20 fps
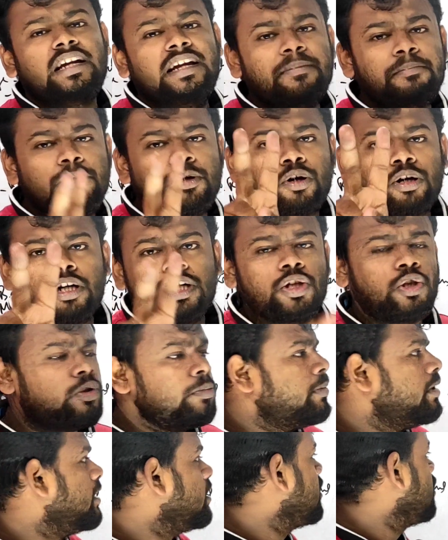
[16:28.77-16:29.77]
Give me only
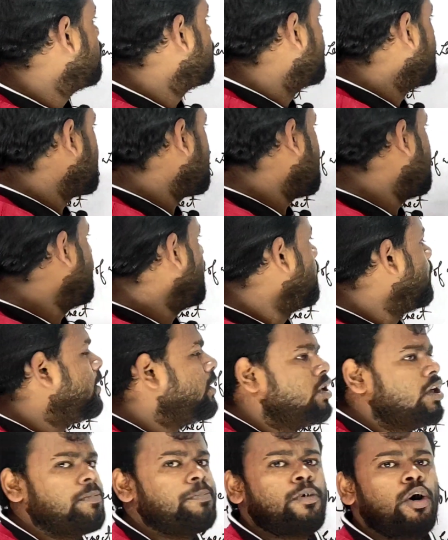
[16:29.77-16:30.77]
2 minutes, numerical will
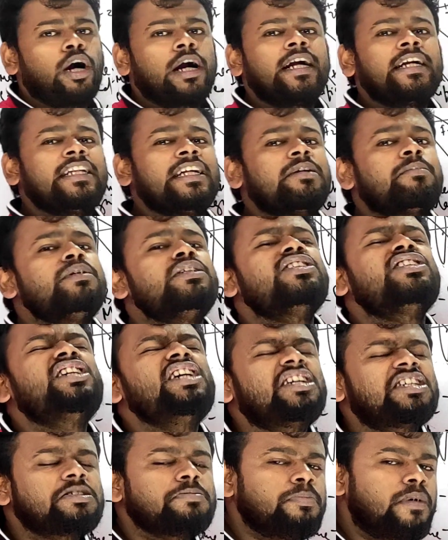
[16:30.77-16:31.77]
be in your pocket. That means
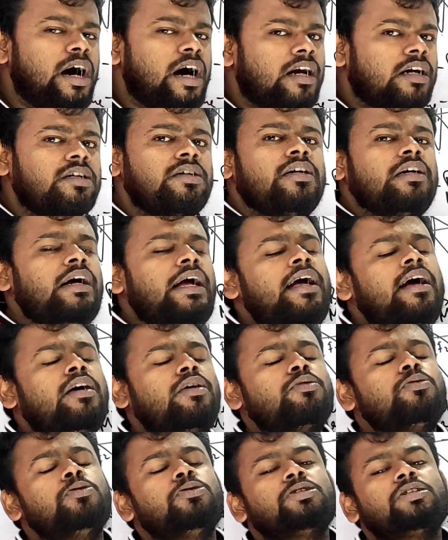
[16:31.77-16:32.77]
6
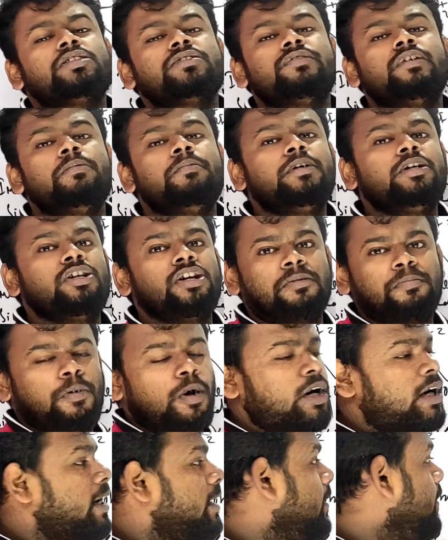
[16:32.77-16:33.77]
mark questions will be in your
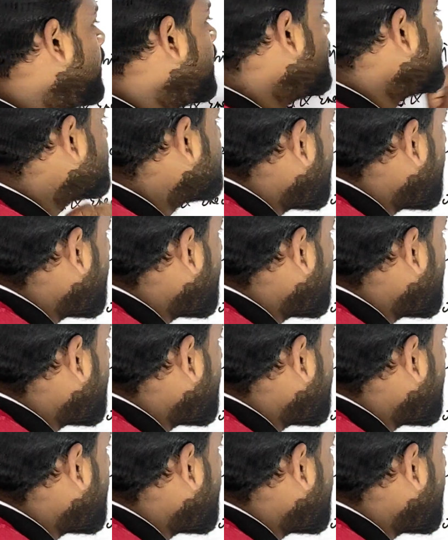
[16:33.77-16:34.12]
pocket.